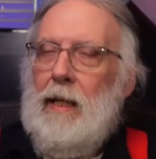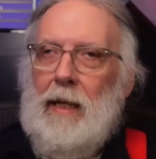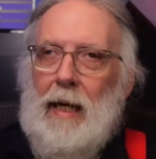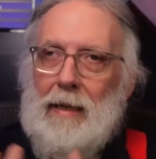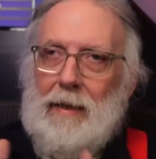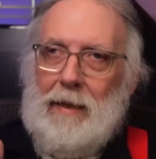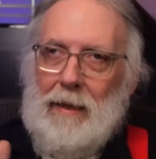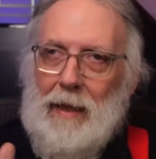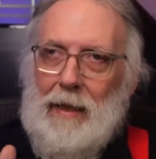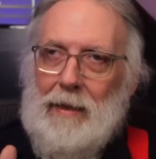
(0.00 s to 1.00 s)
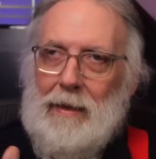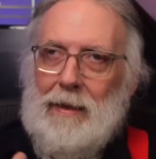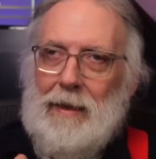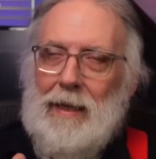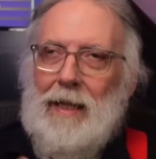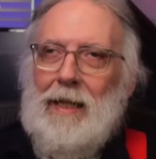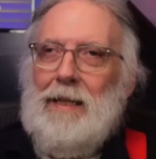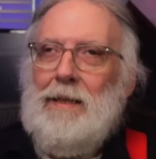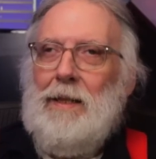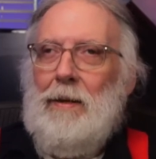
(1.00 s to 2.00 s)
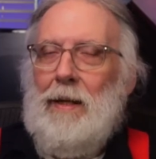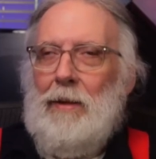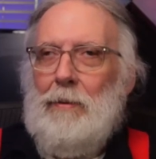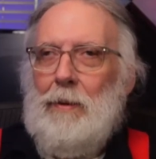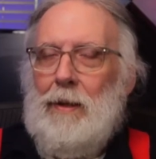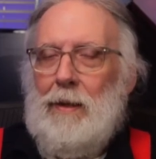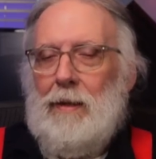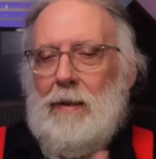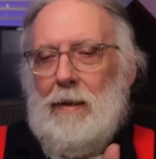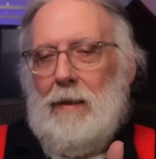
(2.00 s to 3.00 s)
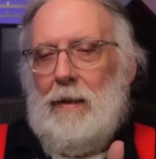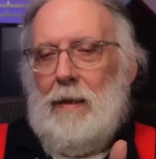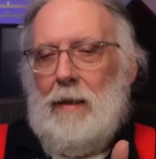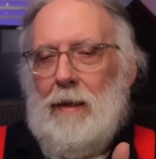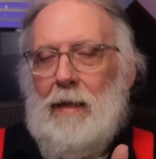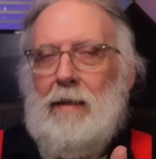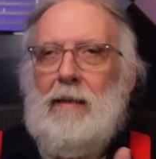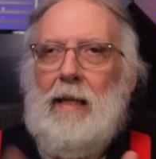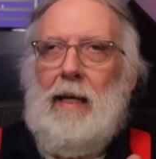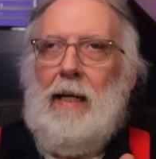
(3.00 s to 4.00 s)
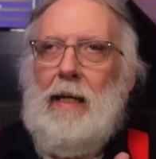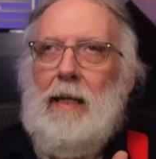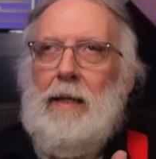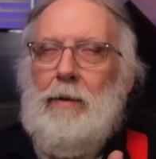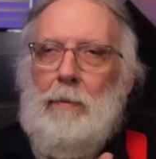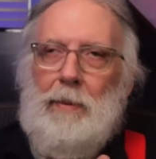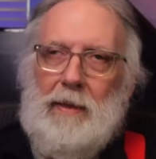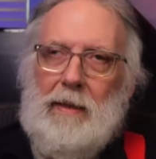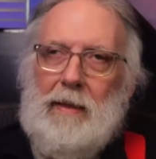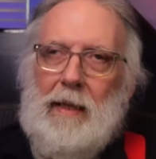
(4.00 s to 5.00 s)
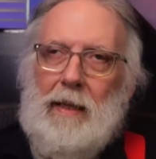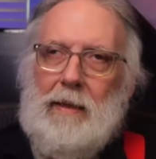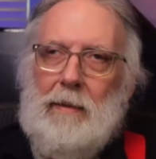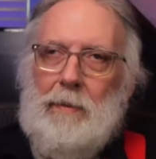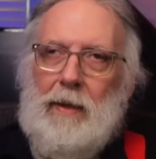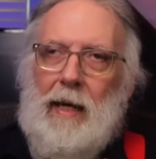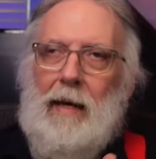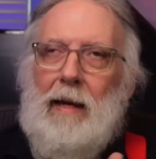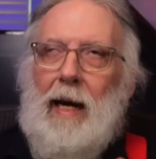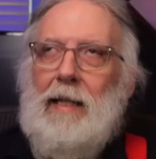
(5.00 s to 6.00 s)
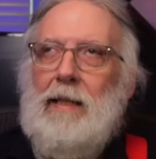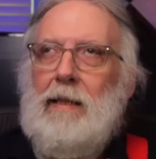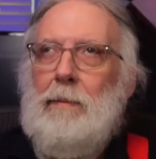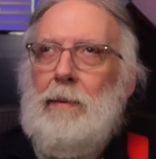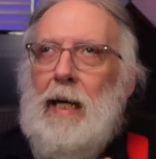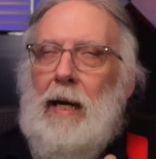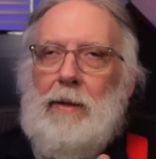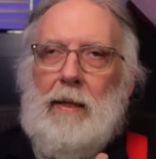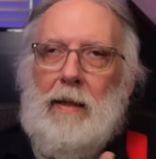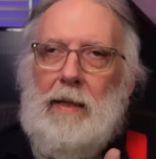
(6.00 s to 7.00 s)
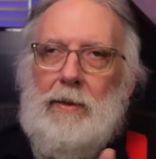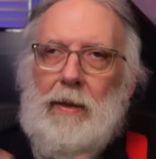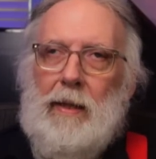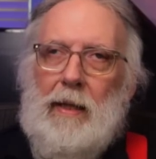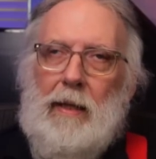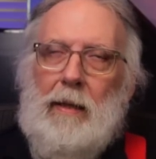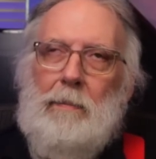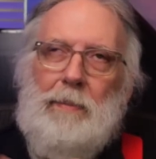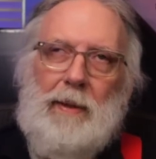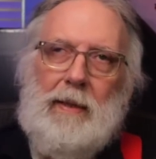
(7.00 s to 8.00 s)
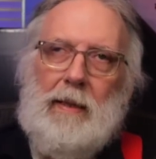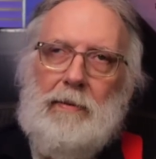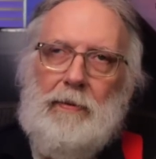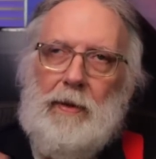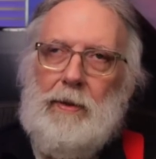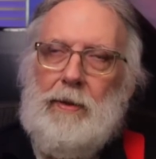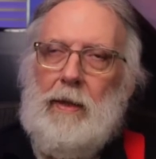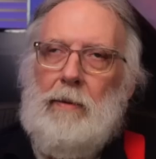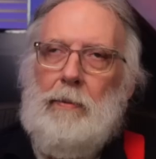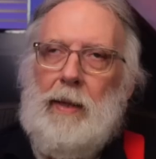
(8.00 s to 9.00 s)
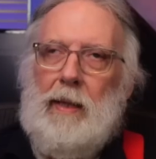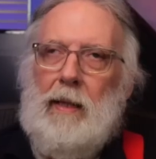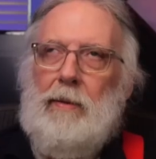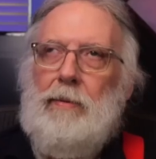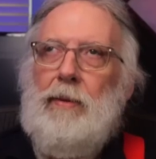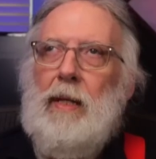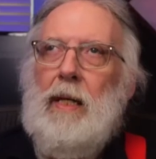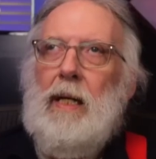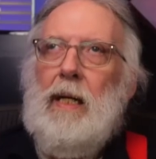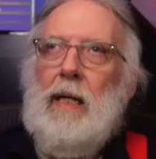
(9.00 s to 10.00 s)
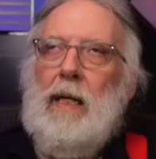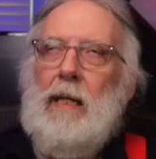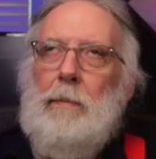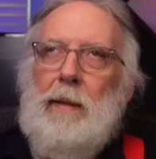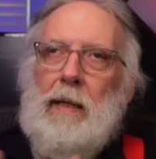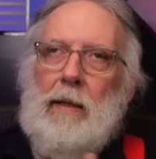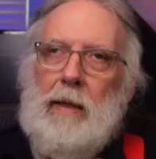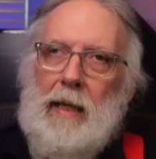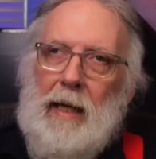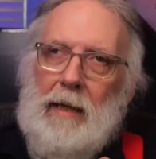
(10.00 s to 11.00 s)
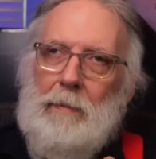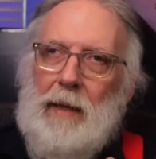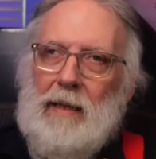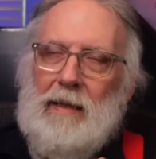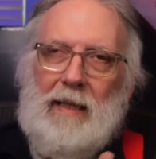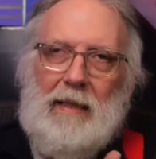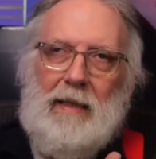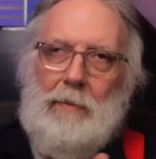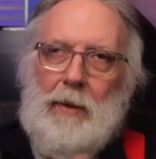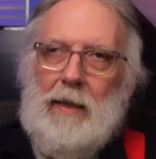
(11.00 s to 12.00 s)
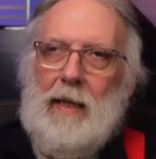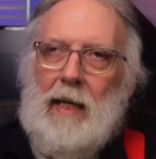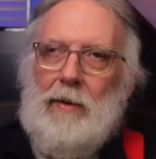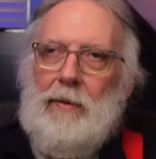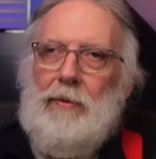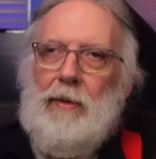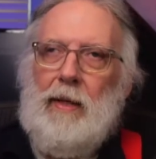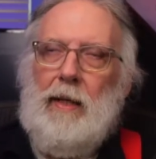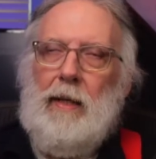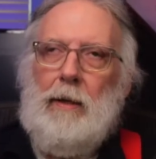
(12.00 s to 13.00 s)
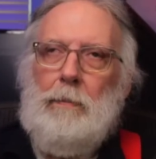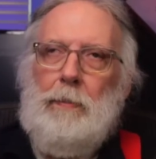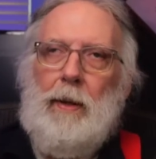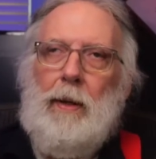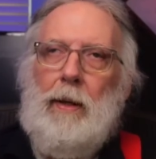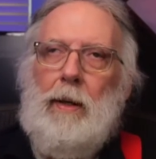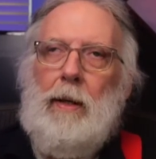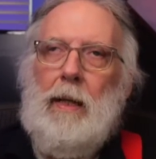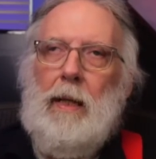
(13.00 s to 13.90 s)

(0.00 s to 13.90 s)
escalates. So in other words, let's say you're a business customer, and I did some calculation on a business version of Windows. You'd be looking at about $61 a year per